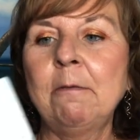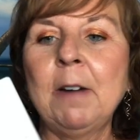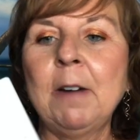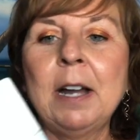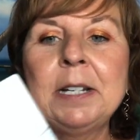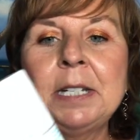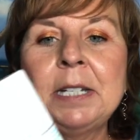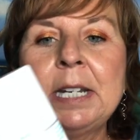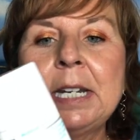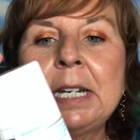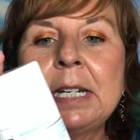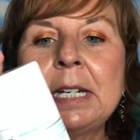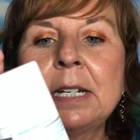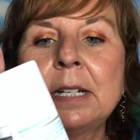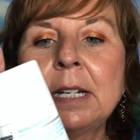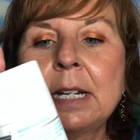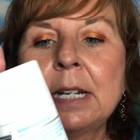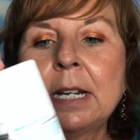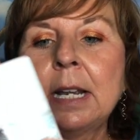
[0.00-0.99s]

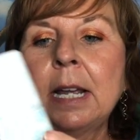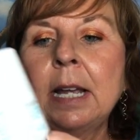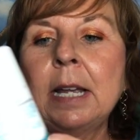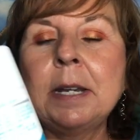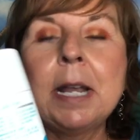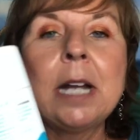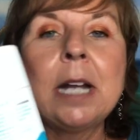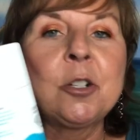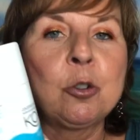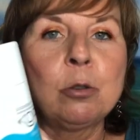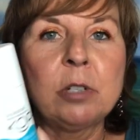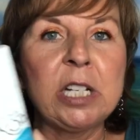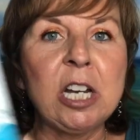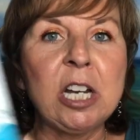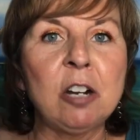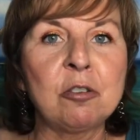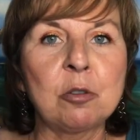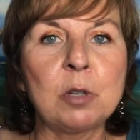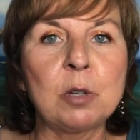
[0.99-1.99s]
finding a natural
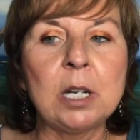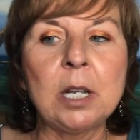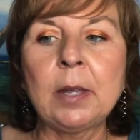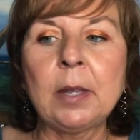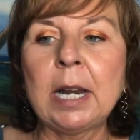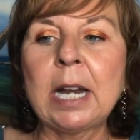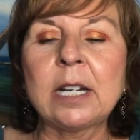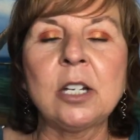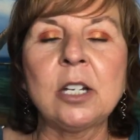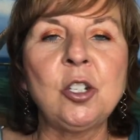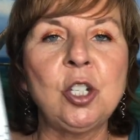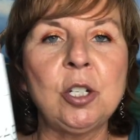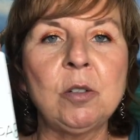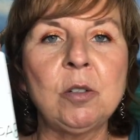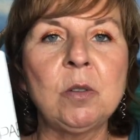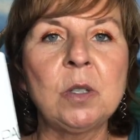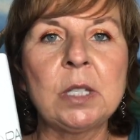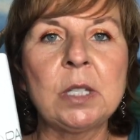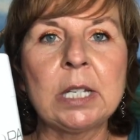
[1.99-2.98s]
deodorant that I could
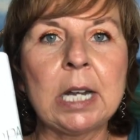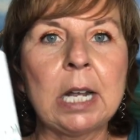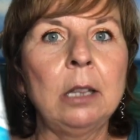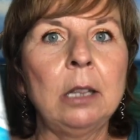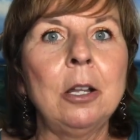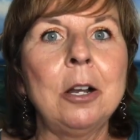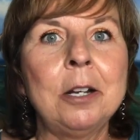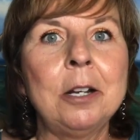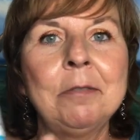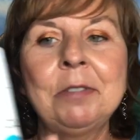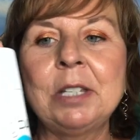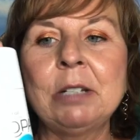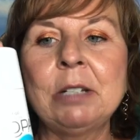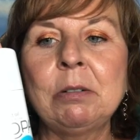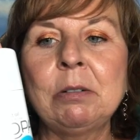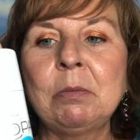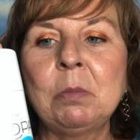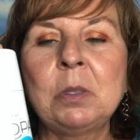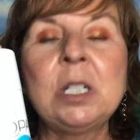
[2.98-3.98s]
use that I loved
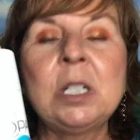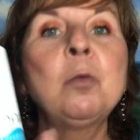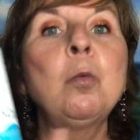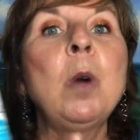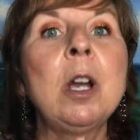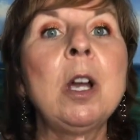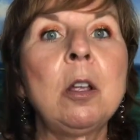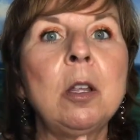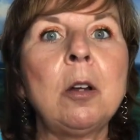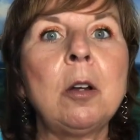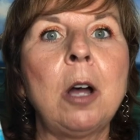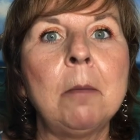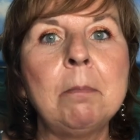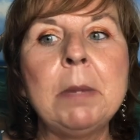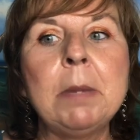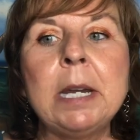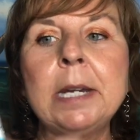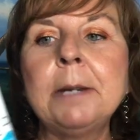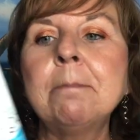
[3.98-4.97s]
that did well on
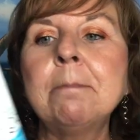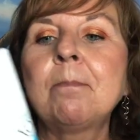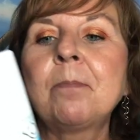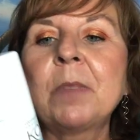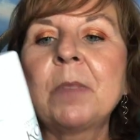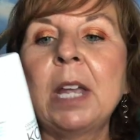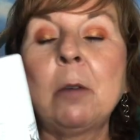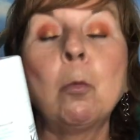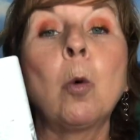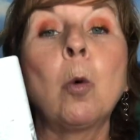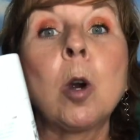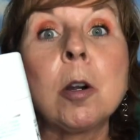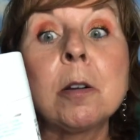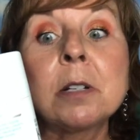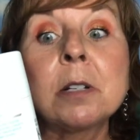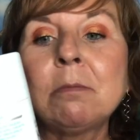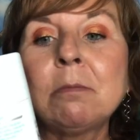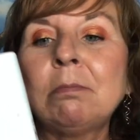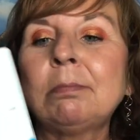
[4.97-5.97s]
me and
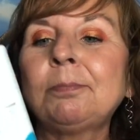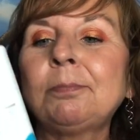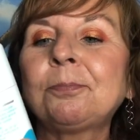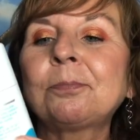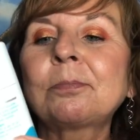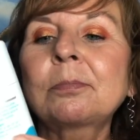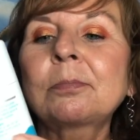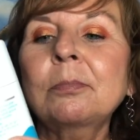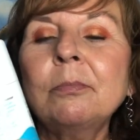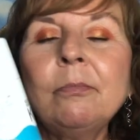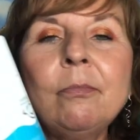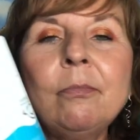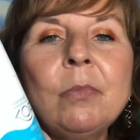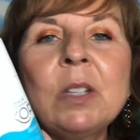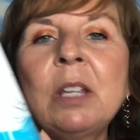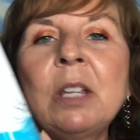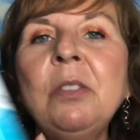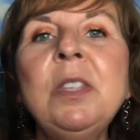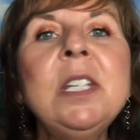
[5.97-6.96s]
worked.
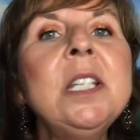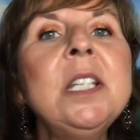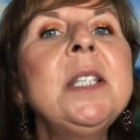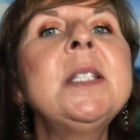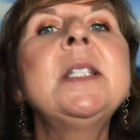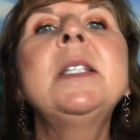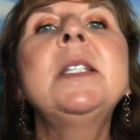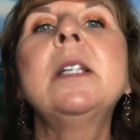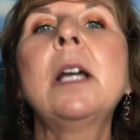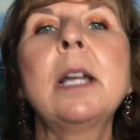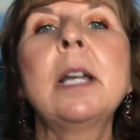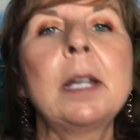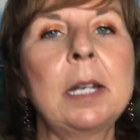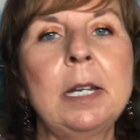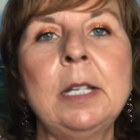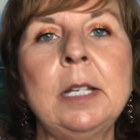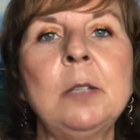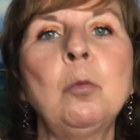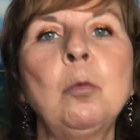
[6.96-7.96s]
This
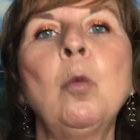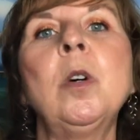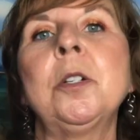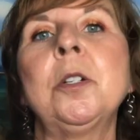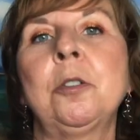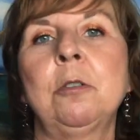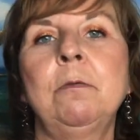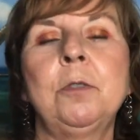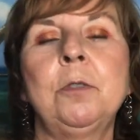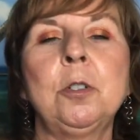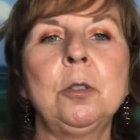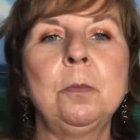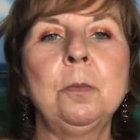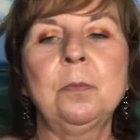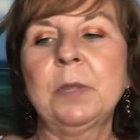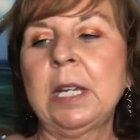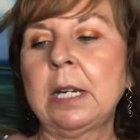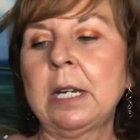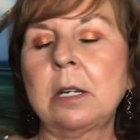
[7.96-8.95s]
is wonderful.
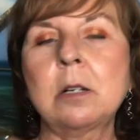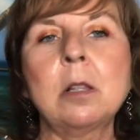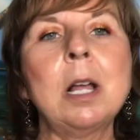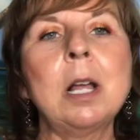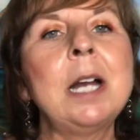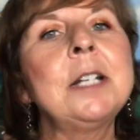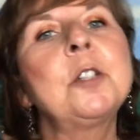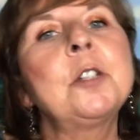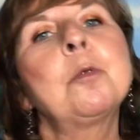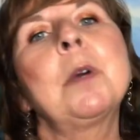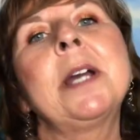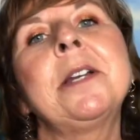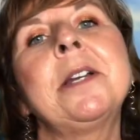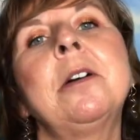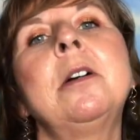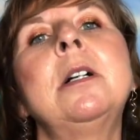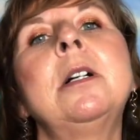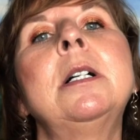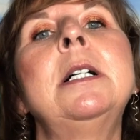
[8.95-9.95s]
It glides right
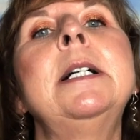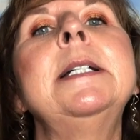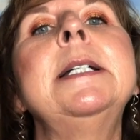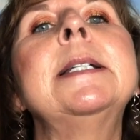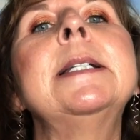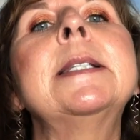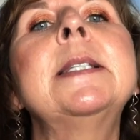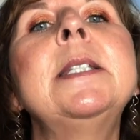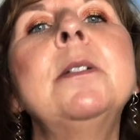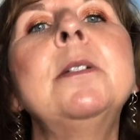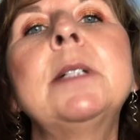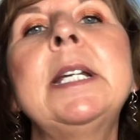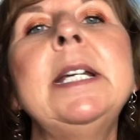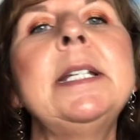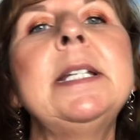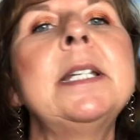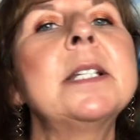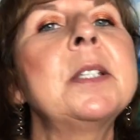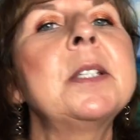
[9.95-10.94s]
on. It's silky.
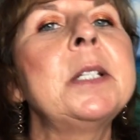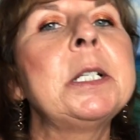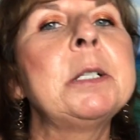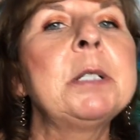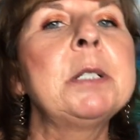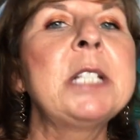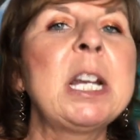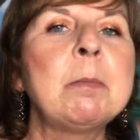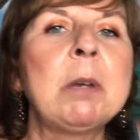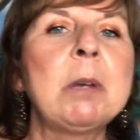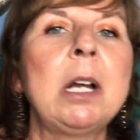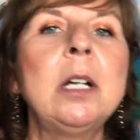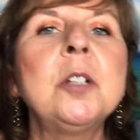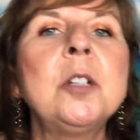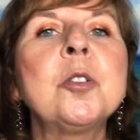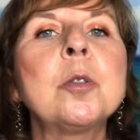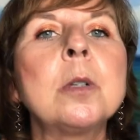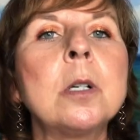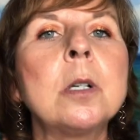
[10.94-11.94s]
It doesn't irritate my
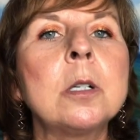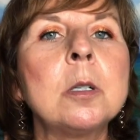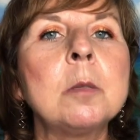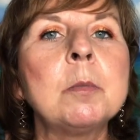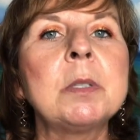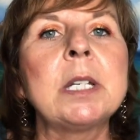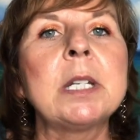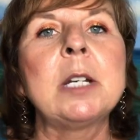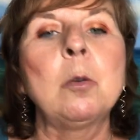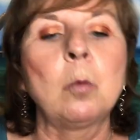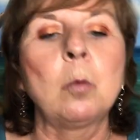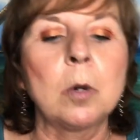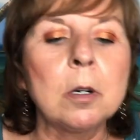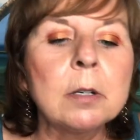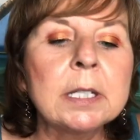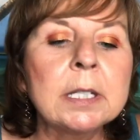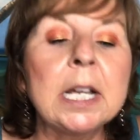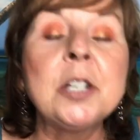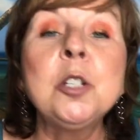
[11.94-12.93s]
underarms. It
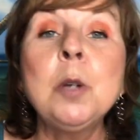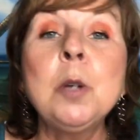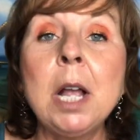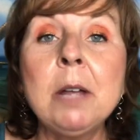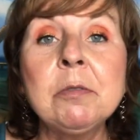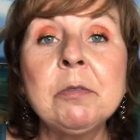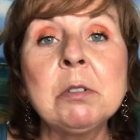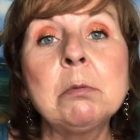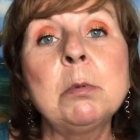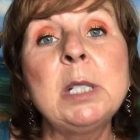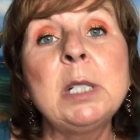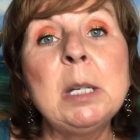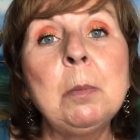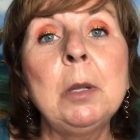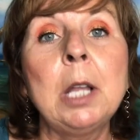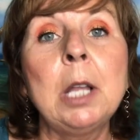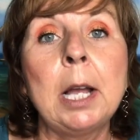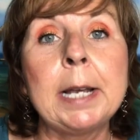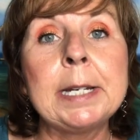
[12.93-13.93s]
works. I do have to
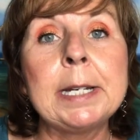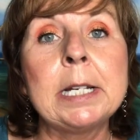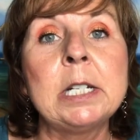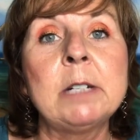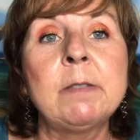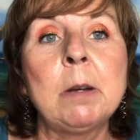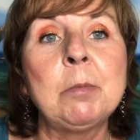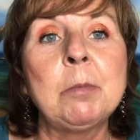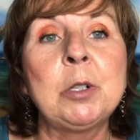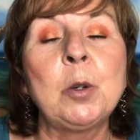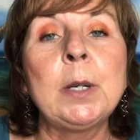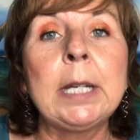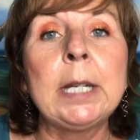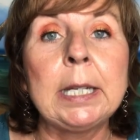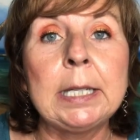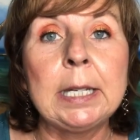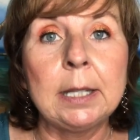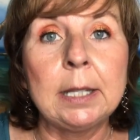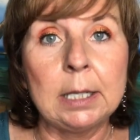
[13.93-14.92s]
reapply it if I'm
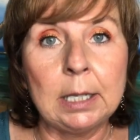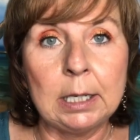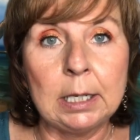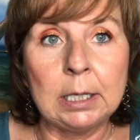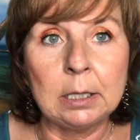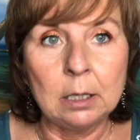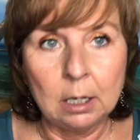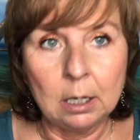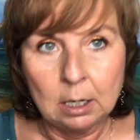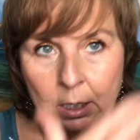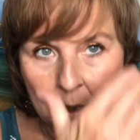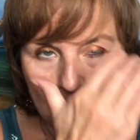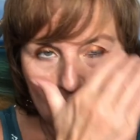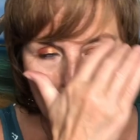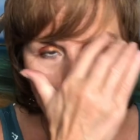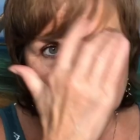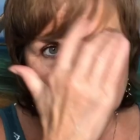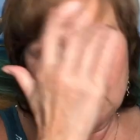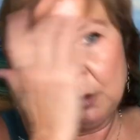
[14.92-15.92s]
doing anything
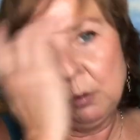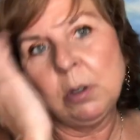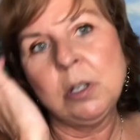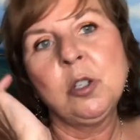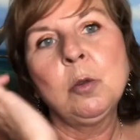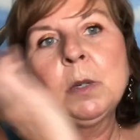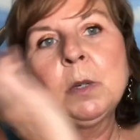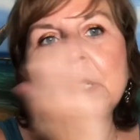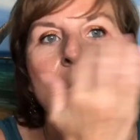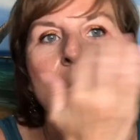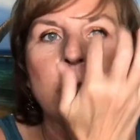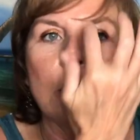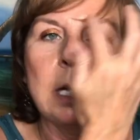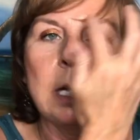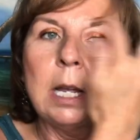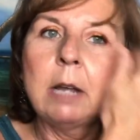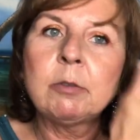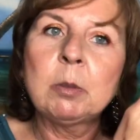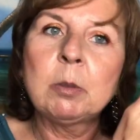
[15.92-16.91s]
strenuous.
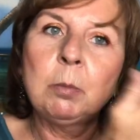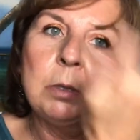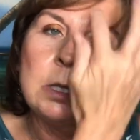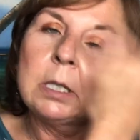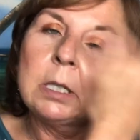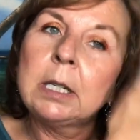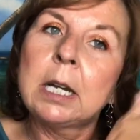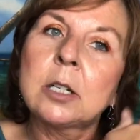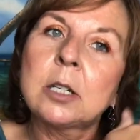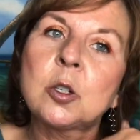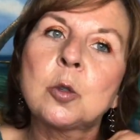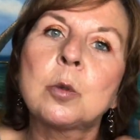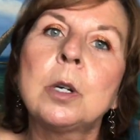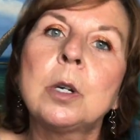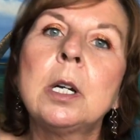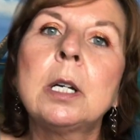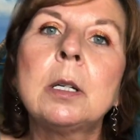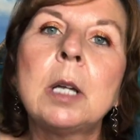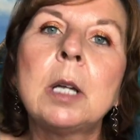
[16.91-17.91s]
I'll have to put an
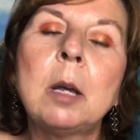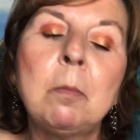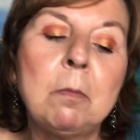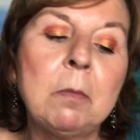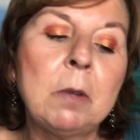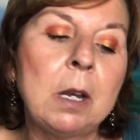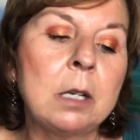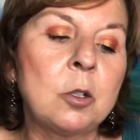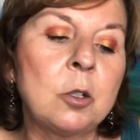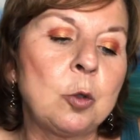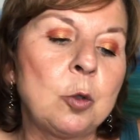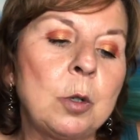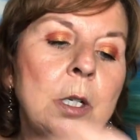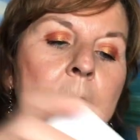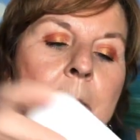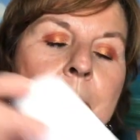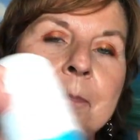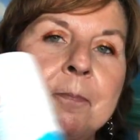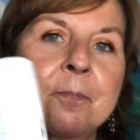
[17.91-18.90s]
extra, um,
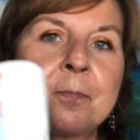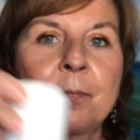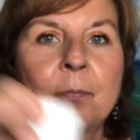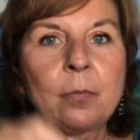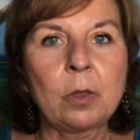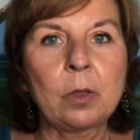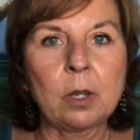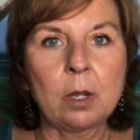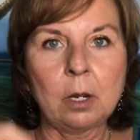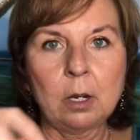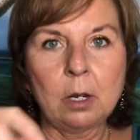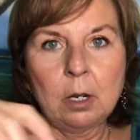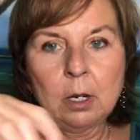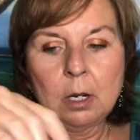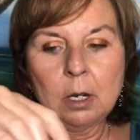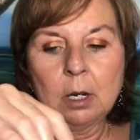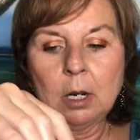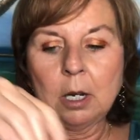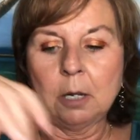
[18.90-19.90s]
extra
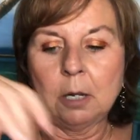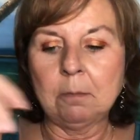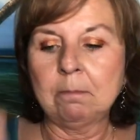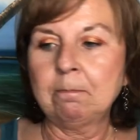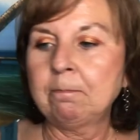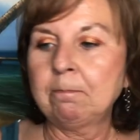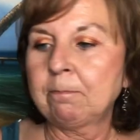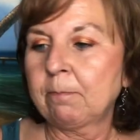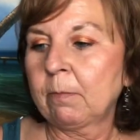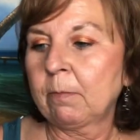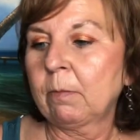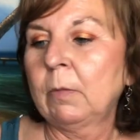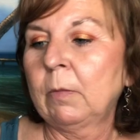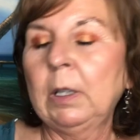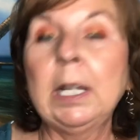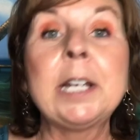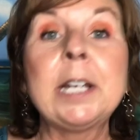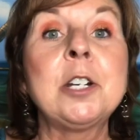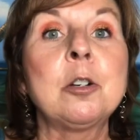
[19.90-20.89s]
um,
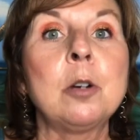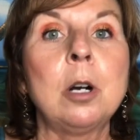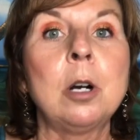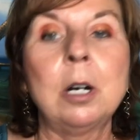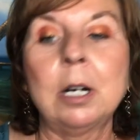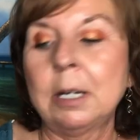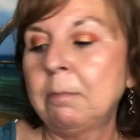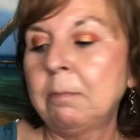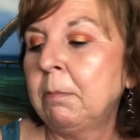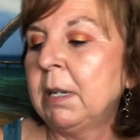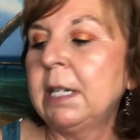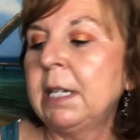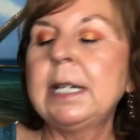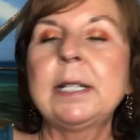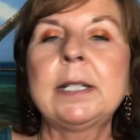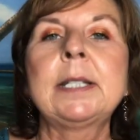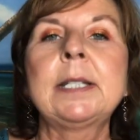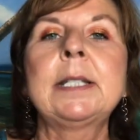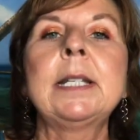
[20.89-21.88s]
layer on, but
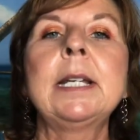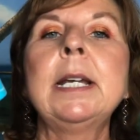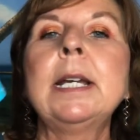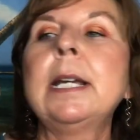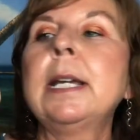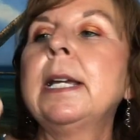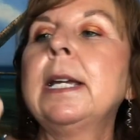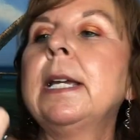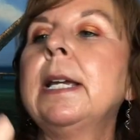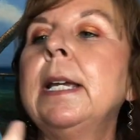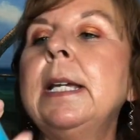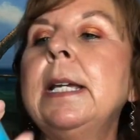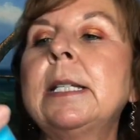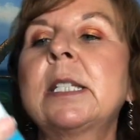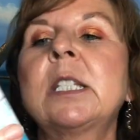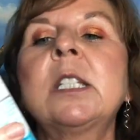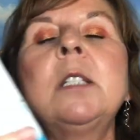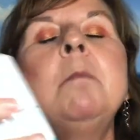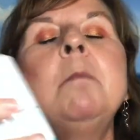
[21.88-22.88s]
it's, it
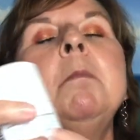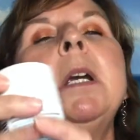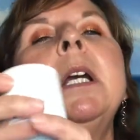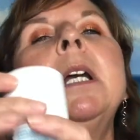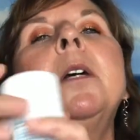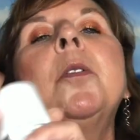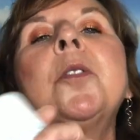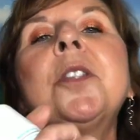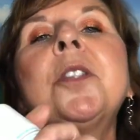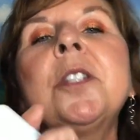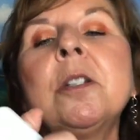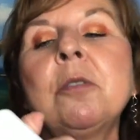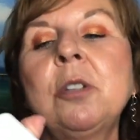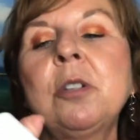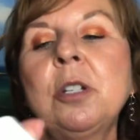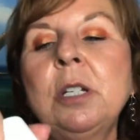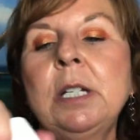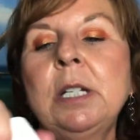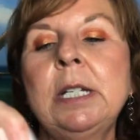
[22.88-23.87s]
smells so
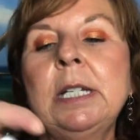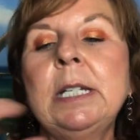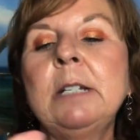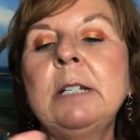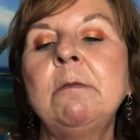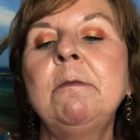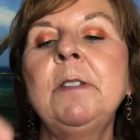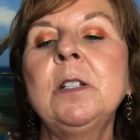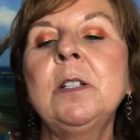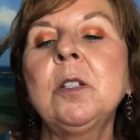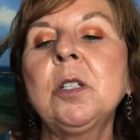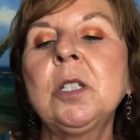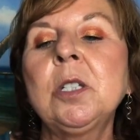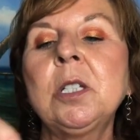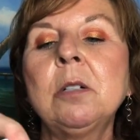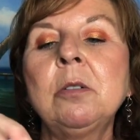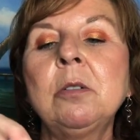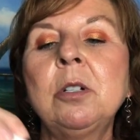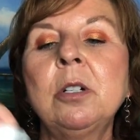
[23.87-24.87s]
good. It feels
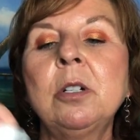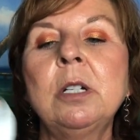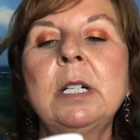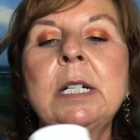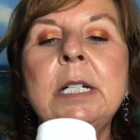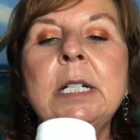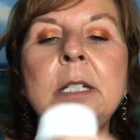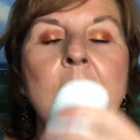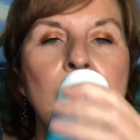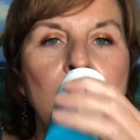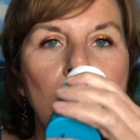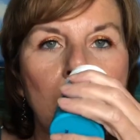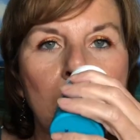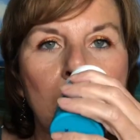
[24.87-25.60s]
so good